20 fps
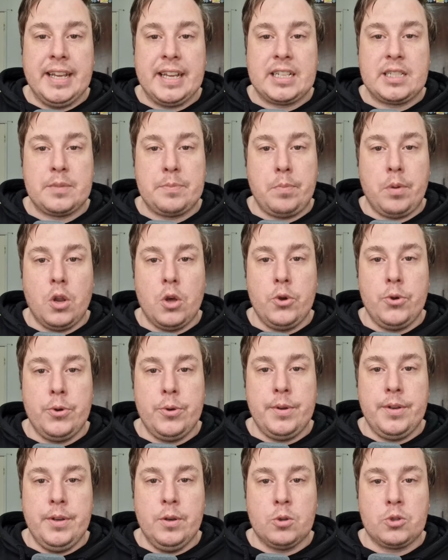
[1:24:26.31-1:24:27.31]

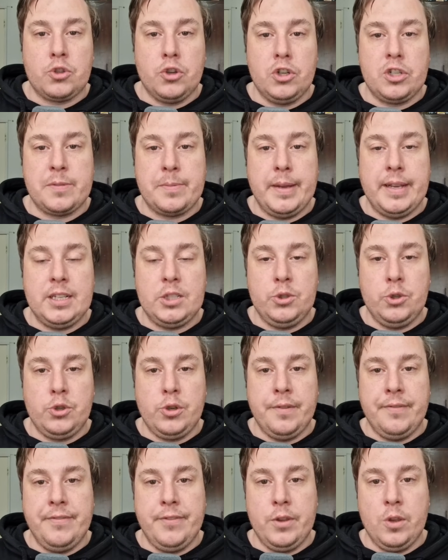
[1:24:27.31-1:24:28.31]
explode your search-based
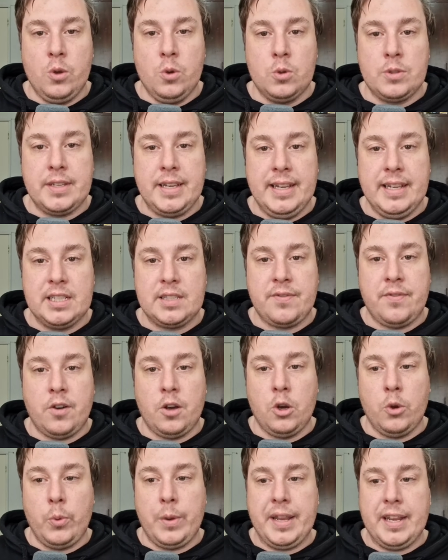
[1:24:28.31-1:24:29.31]
YouTube views is
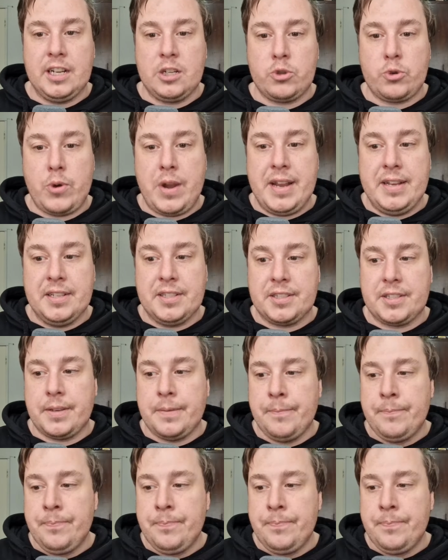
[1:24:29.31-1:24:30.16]
following trends.